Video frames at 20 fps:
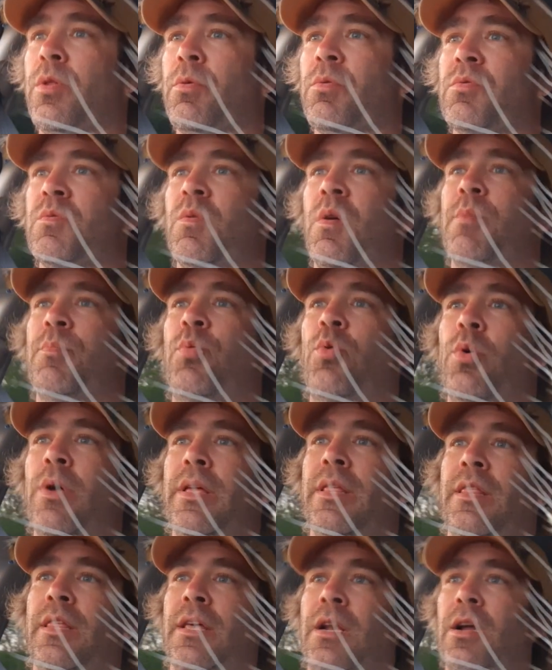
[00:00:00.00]
There was one
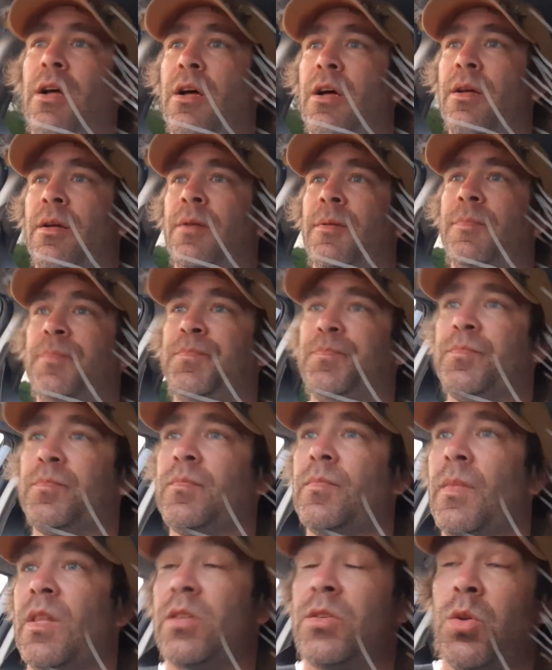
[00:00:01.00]
point that,
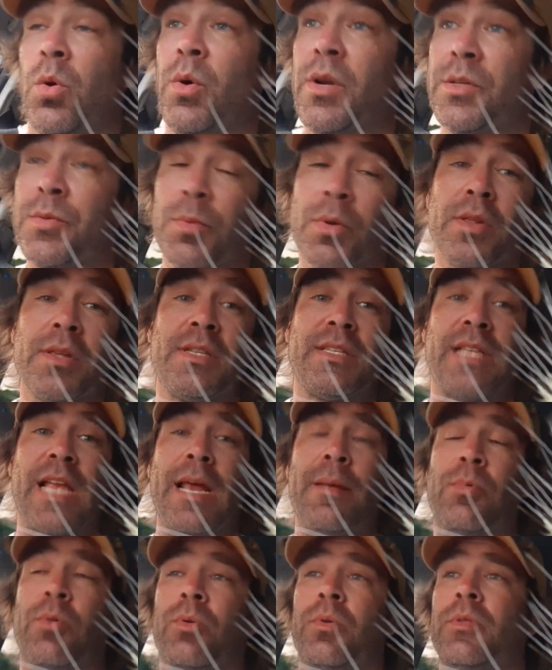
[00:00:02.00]
so it's really
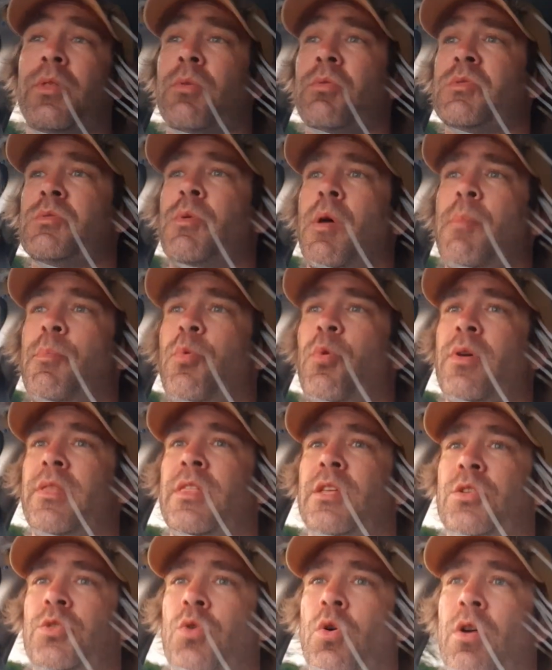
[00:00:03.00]
stable. There was one point
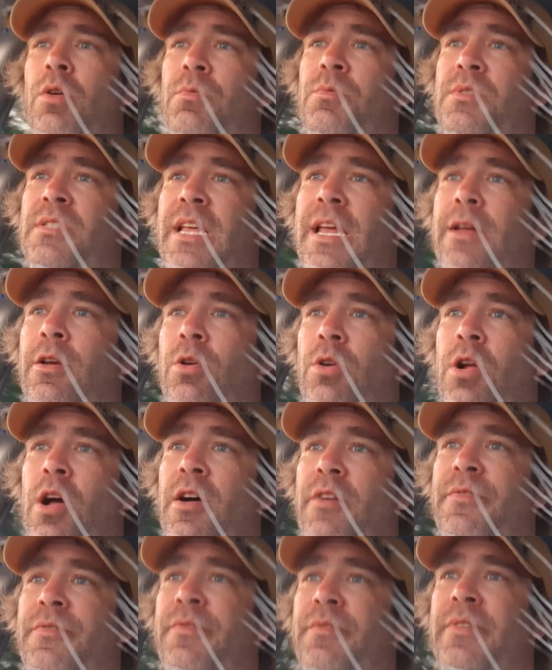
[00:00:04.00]
that Jordan was anchored
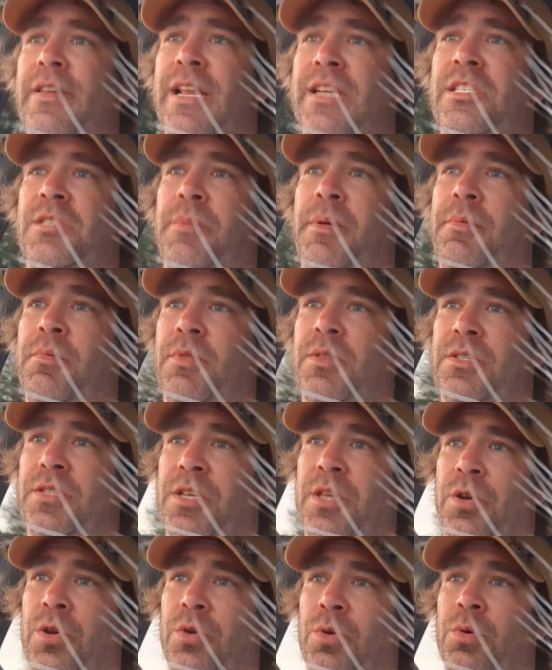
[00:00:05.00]
off next to me with his
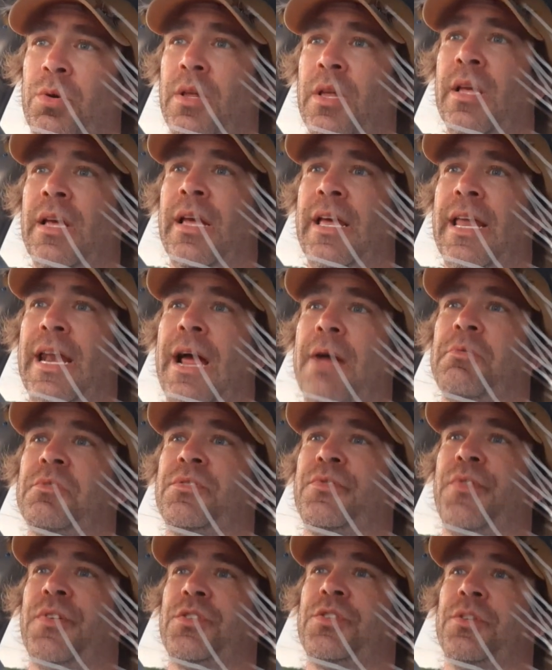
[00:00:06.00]
canoe, and I
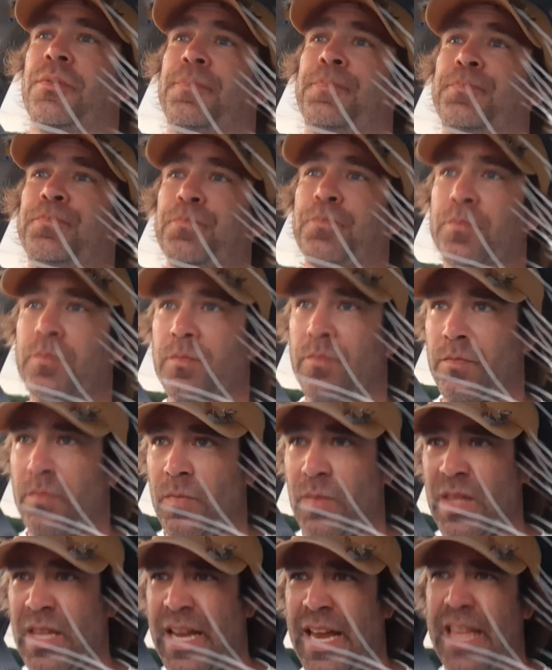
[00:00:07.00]
was fishing.
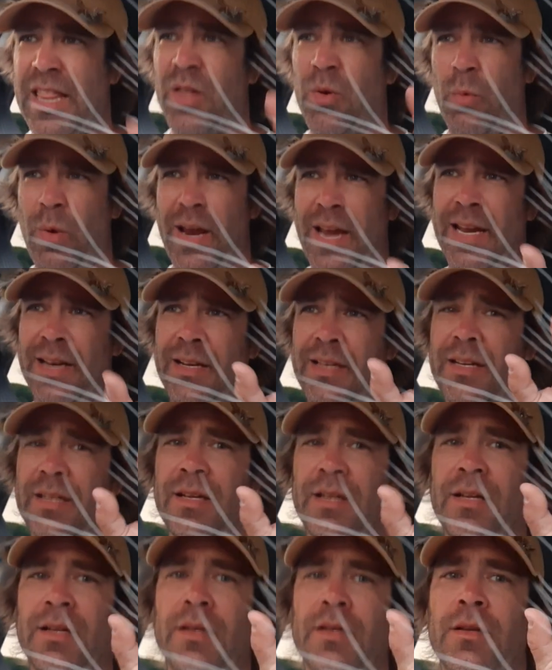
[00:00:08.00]
And the
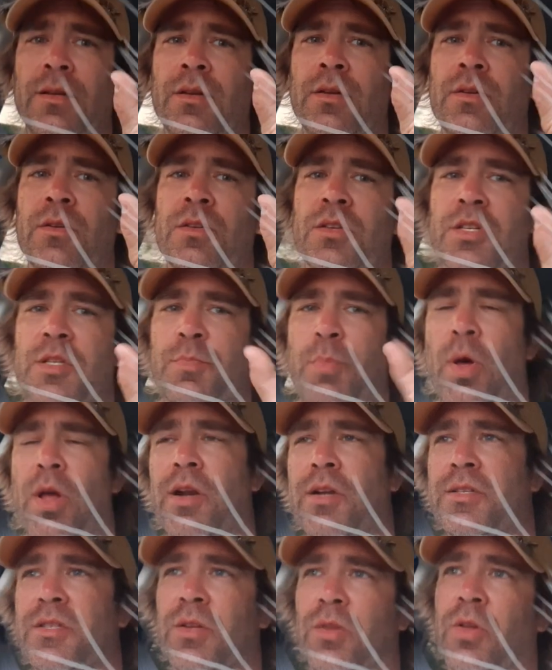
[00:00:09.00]
wind spun
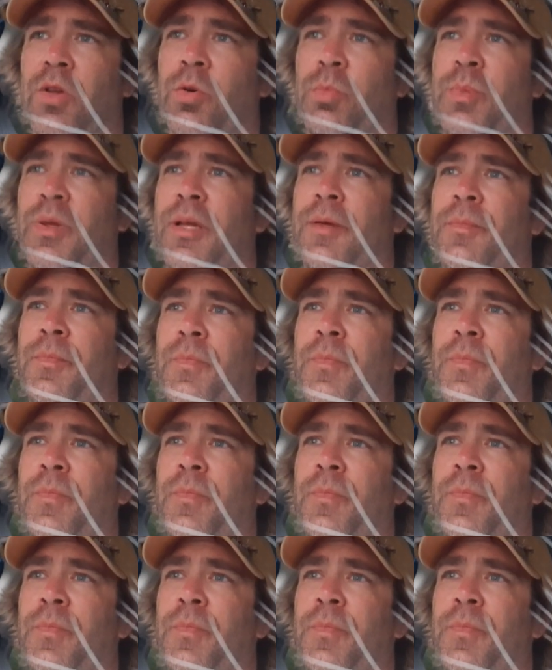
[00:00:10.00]
us a little bit.